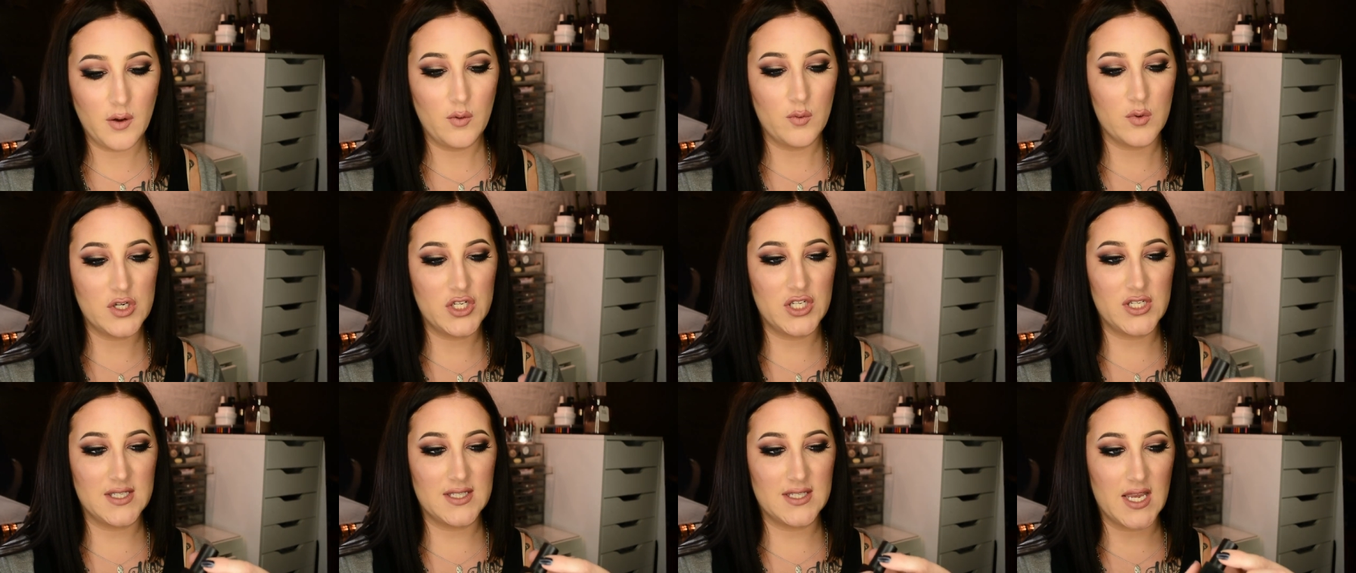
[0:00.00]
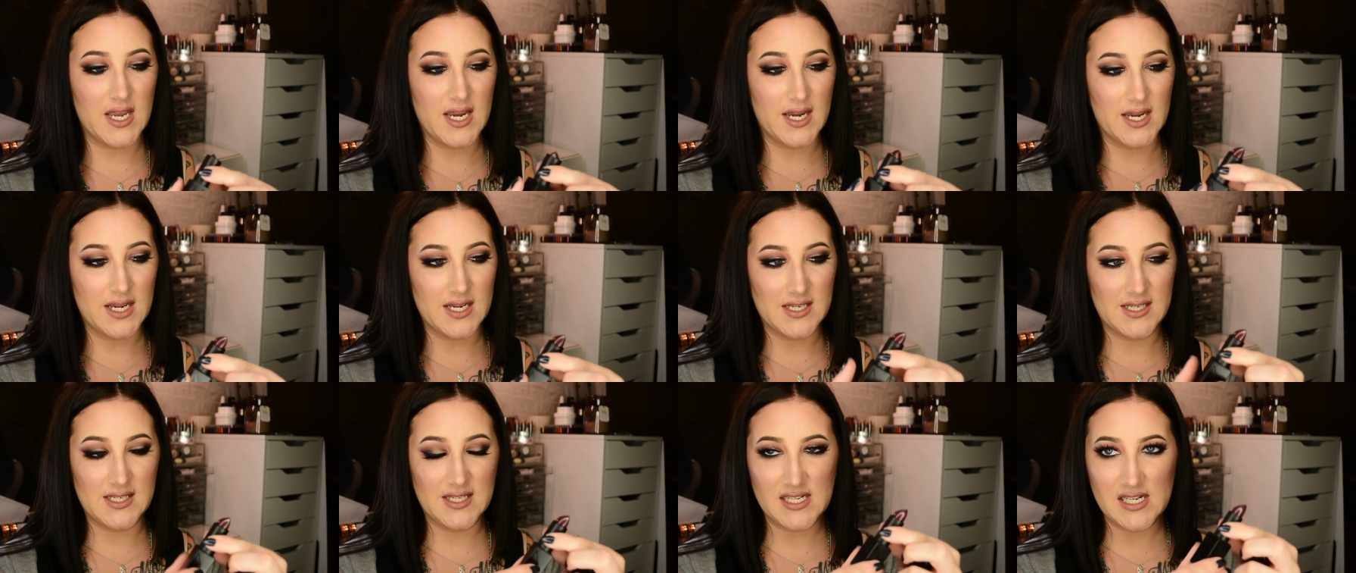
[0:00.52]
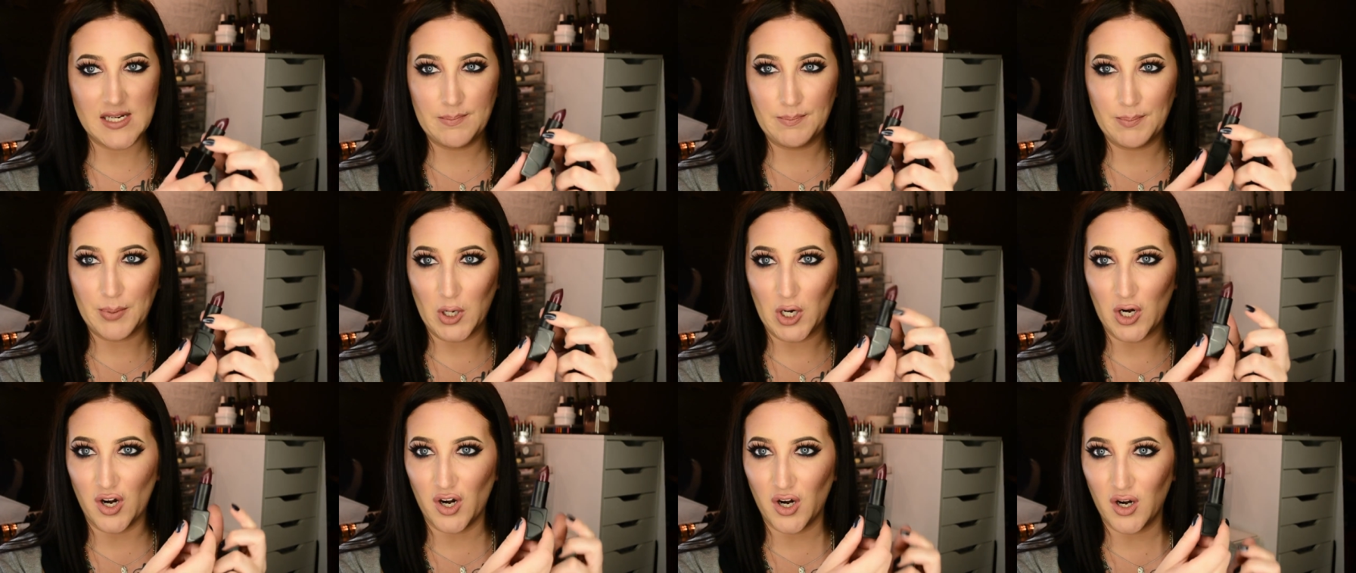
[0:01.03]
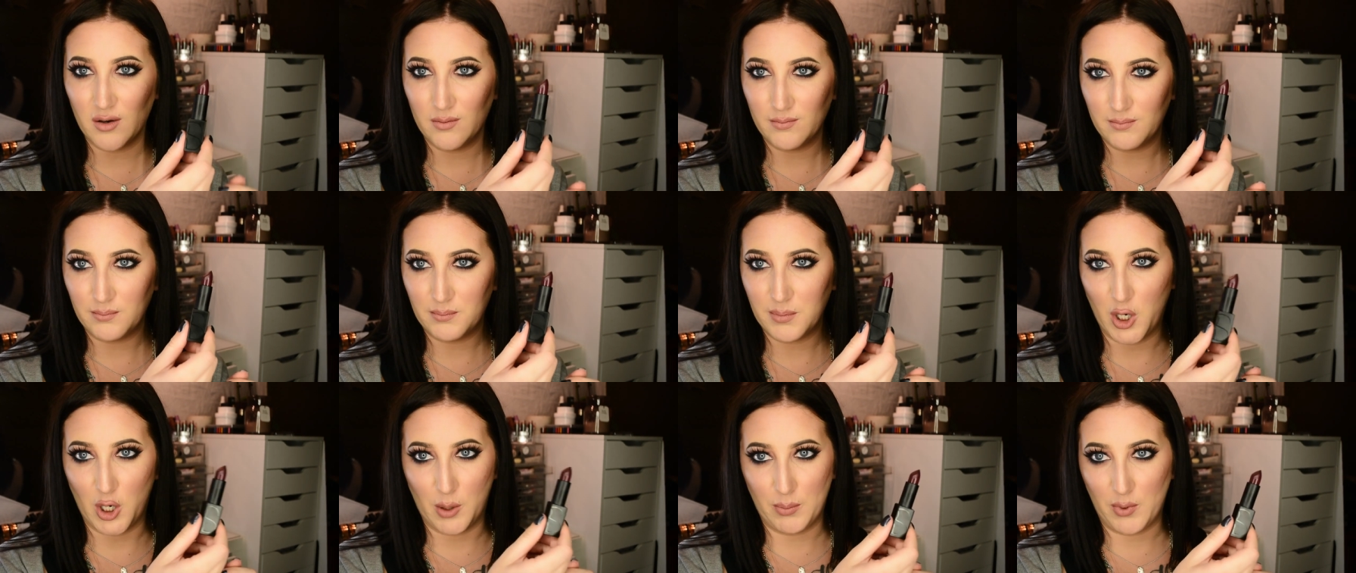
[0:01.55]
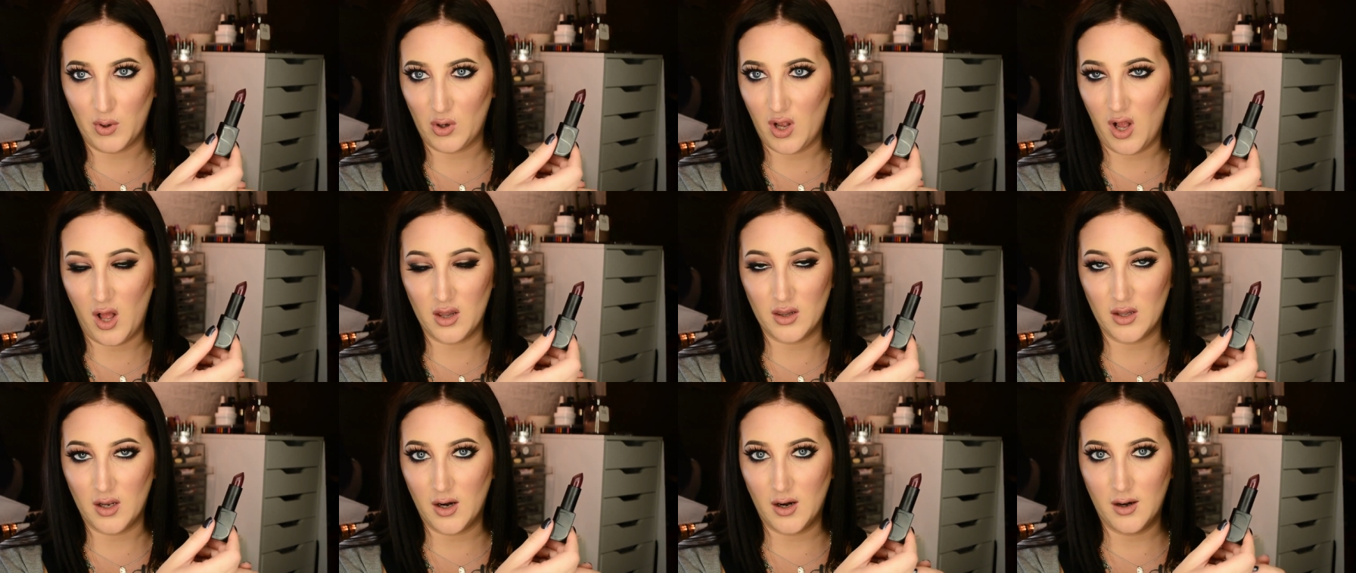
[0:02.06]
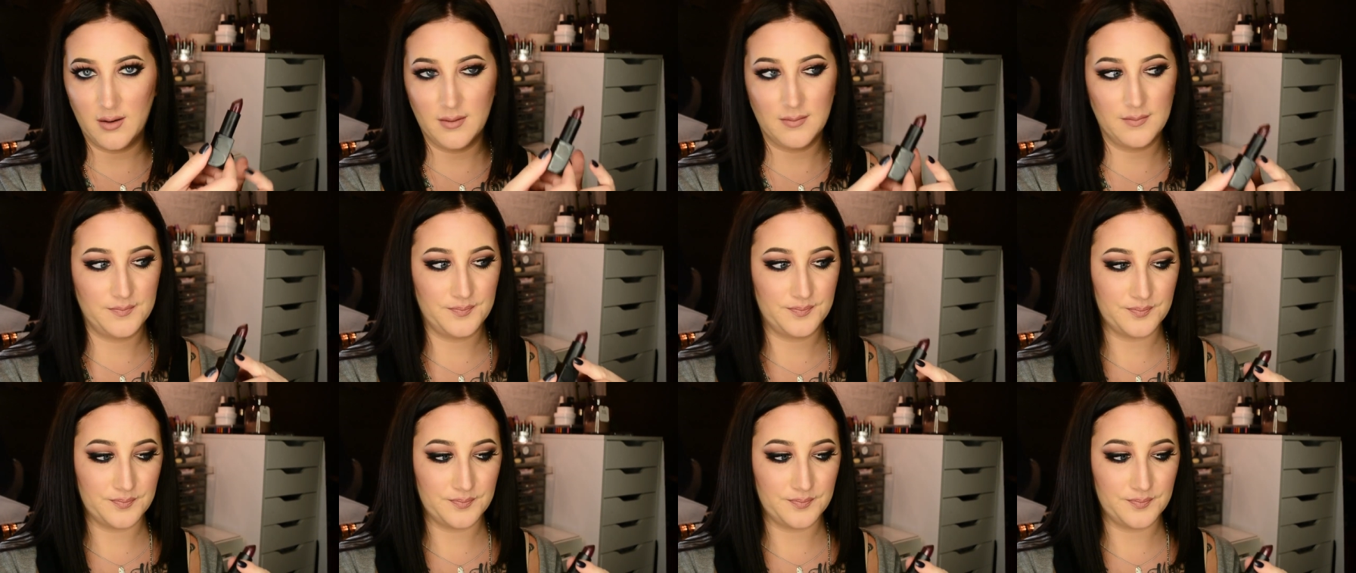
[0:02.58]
which is like a deeper purple color.